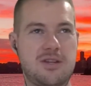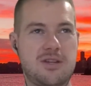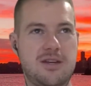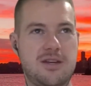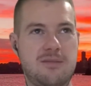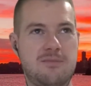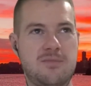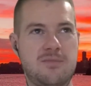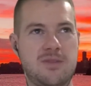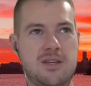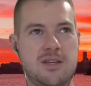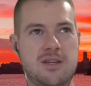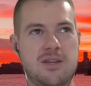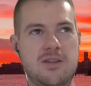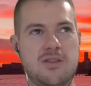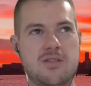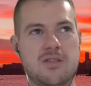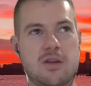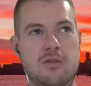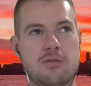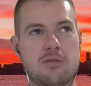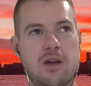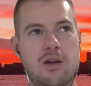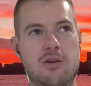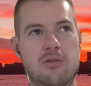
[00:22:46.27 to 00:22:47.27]
Um,
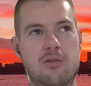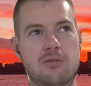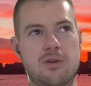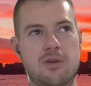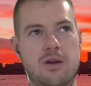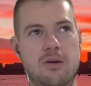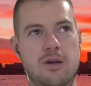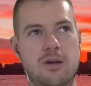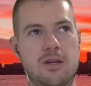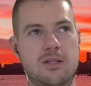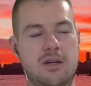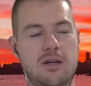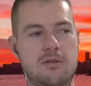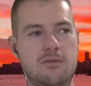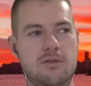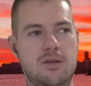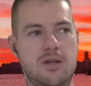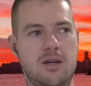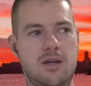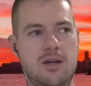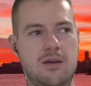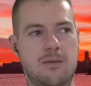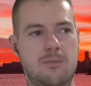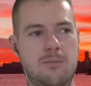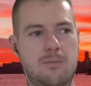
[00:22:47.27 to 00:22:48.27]
so no, no, I don't.
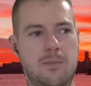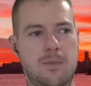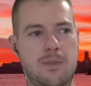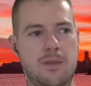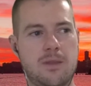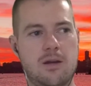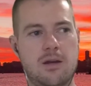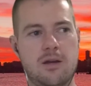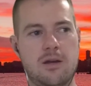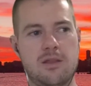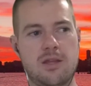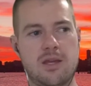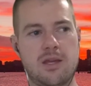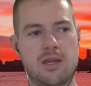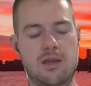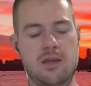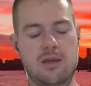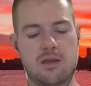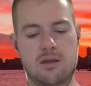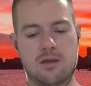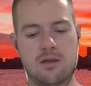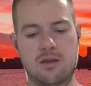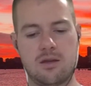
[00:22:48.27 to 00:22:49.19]
Um, I think